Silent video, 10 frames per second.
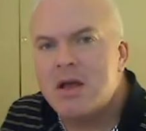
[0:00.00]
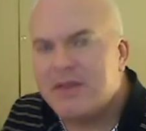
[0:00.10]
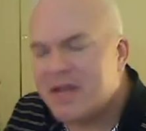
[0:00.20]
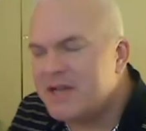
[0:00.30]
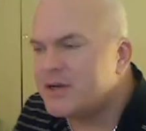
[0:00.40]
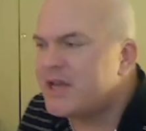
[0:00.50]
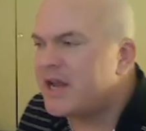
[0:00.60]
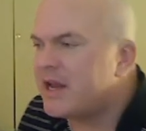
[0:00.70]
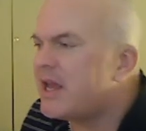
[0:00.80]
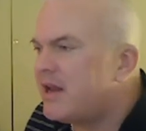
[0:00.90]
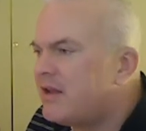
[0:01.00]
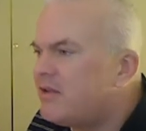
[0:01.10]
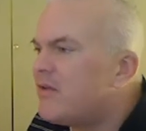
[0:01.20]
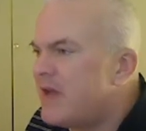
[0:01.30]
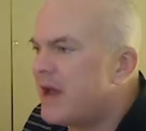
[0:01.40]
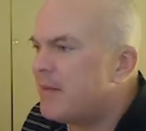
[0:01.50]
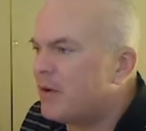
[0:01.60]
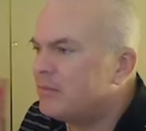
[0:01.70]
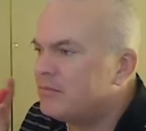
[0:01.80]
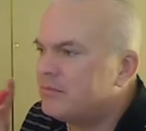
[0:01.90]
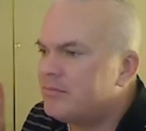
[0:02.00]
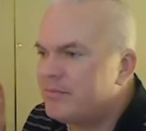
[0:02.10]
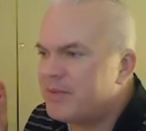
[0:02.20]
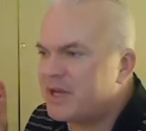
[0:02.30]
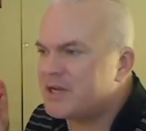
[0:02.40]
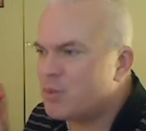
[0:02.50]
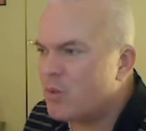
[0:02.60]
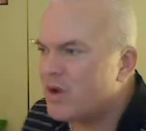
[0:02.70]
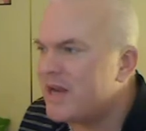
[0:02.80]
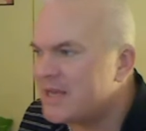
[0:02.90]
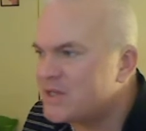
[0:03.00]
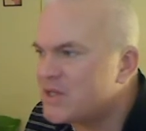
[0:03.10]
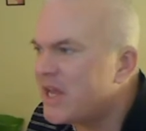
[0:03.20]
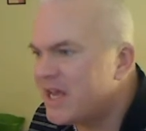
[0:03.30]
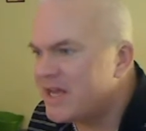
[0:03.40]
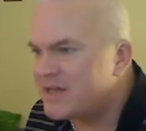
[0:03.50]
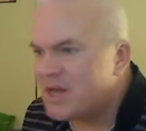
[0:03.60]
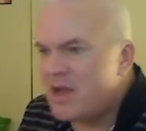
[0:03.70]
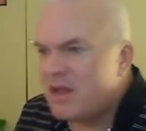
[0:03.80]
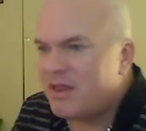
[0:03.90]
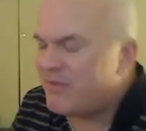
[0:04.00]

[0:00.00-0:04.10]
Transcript: These are dedicated to Vamo because one nice thing is the